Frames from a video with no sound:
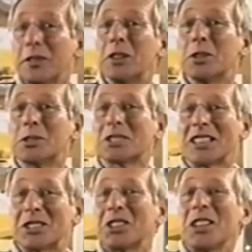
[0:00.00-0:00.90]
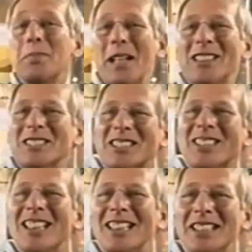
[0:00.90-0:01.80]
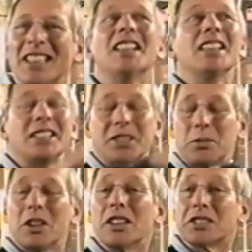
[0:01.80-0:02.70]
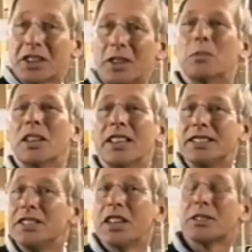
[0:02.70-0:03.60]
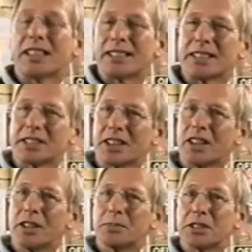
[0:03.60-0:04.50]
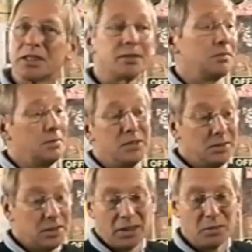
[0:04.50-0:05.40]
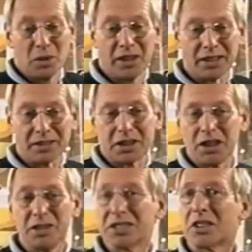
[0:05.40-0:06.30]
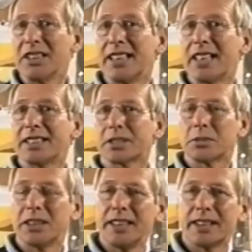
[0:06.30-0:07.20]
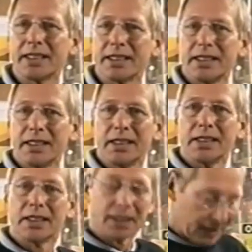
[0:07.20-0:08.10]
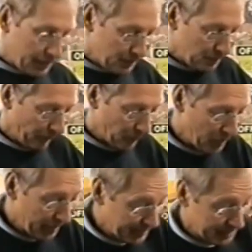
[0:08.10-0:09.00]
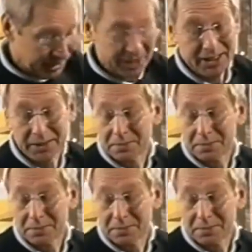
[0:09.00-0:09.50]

fields, there's sheep outside. It's a workshop where you don't get disturbed. I can work two, three days a week. Um, really to just,